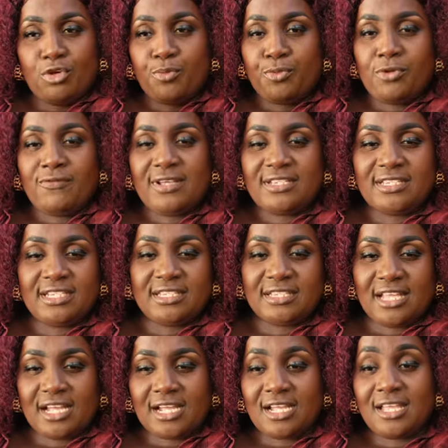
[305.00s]
up over
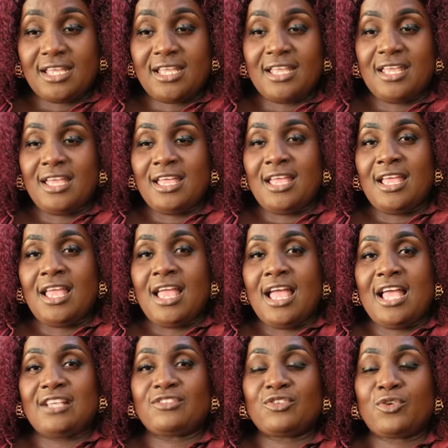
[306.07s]
TikTok,
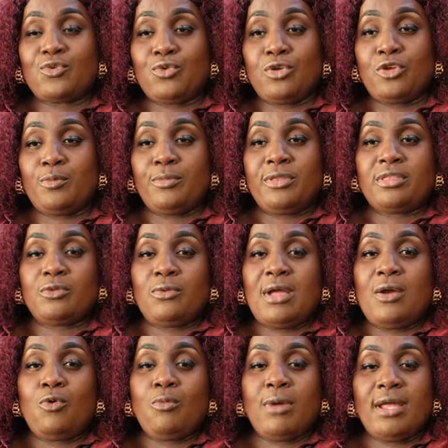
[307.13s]
I scroll up, I see
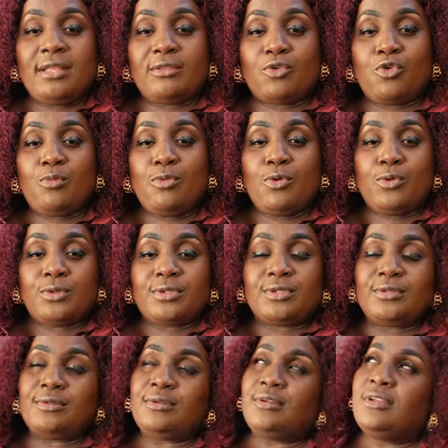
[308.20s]
one woman come out.
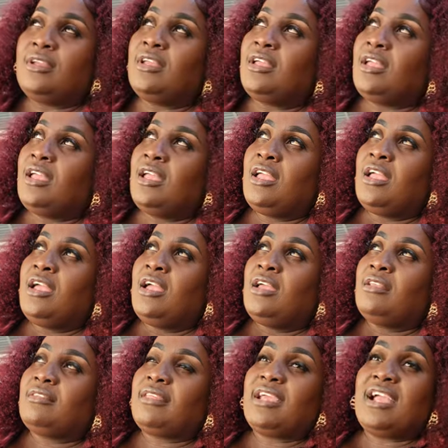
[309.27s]

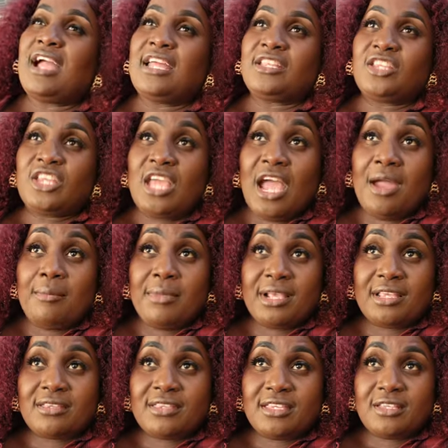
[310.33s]
Say God give her a
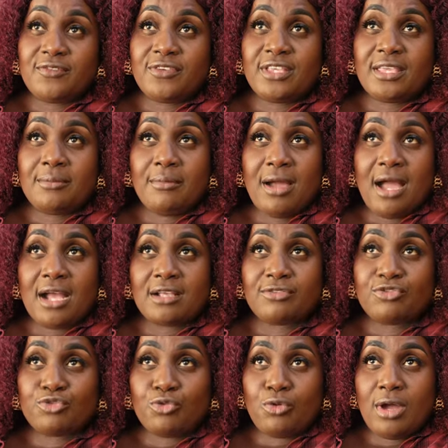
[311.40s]
message, give marks
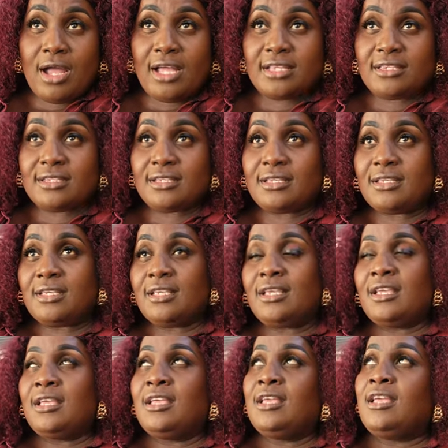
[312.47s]
to her.
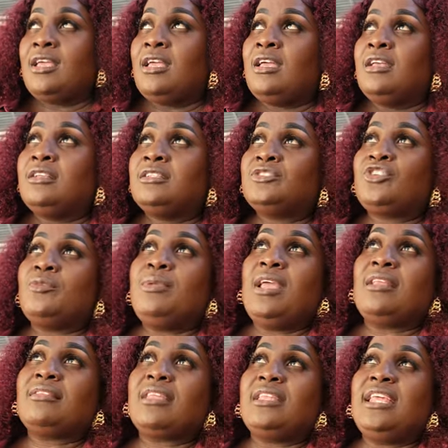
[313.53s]
So me I
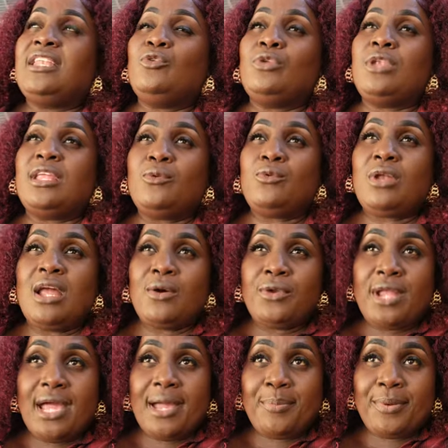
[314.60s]
said, then, well, I'm
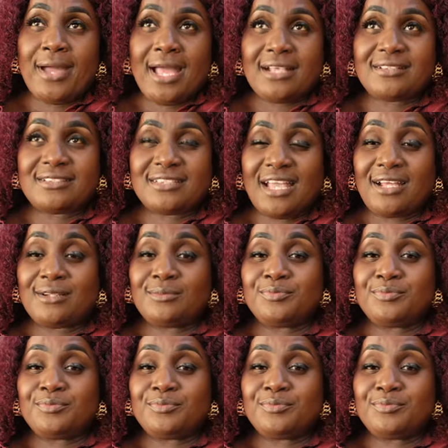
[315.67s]
not a pastor.